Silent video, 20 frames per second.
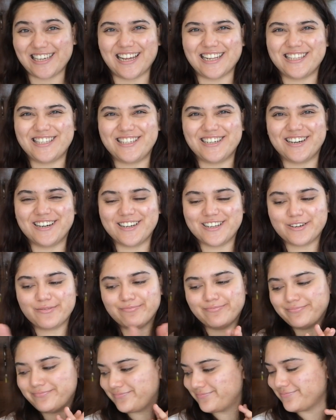get started.
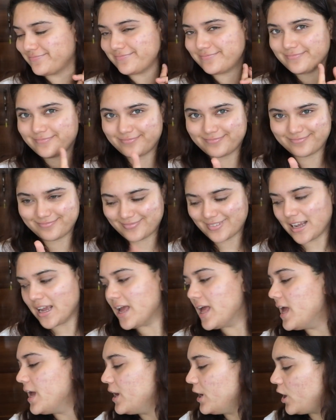
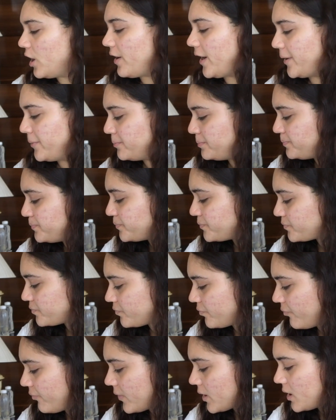All right,
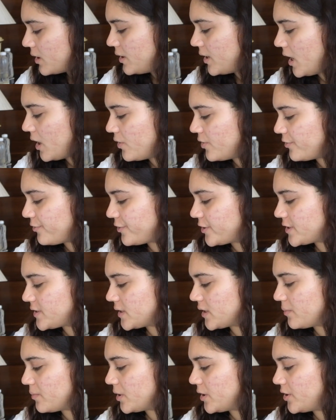now the first
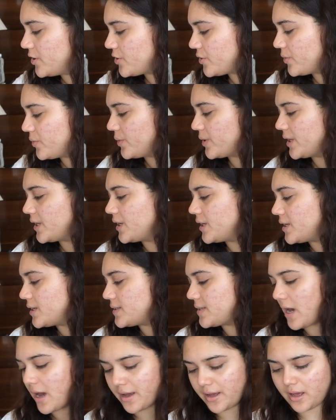thing I'm gonna do
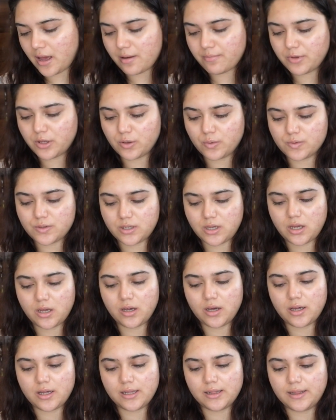is I am
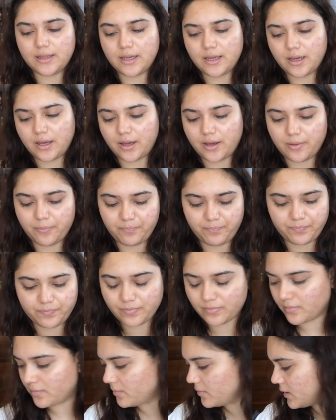using the,
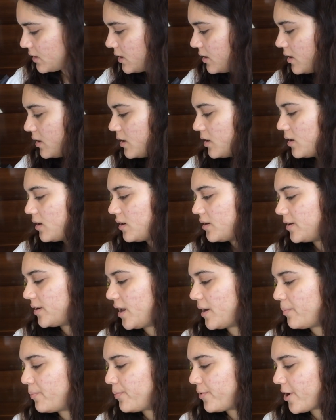did
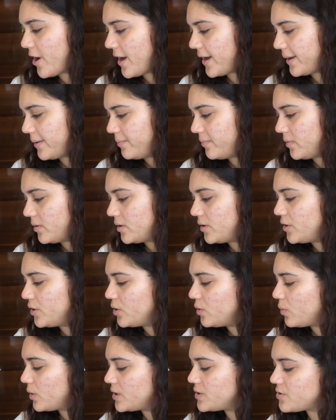I prime? No,
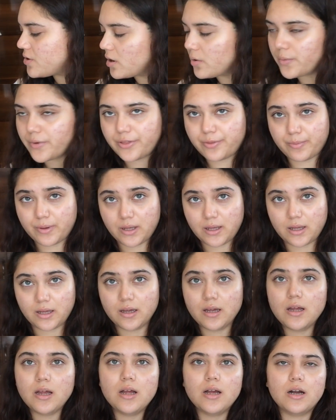what is wrong with me?
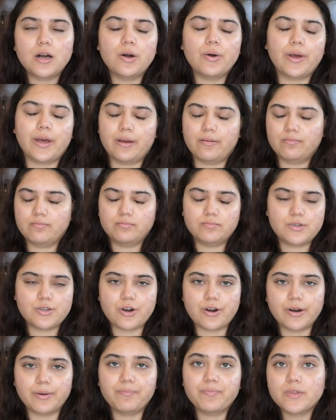Okay,
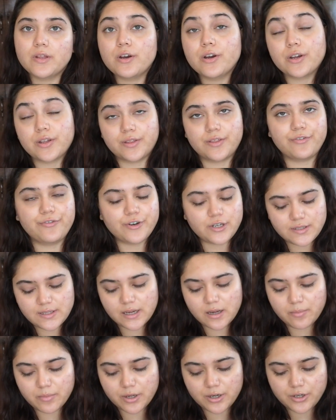sorry. Okay, the first
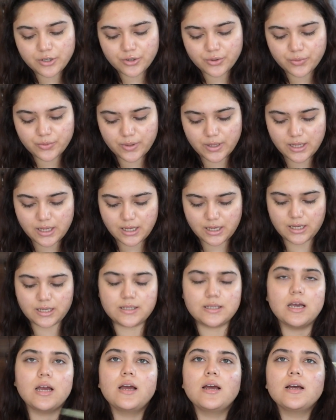thing I'm gonna do
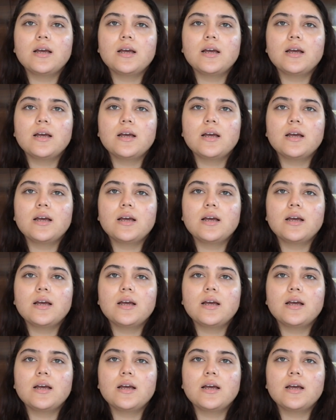is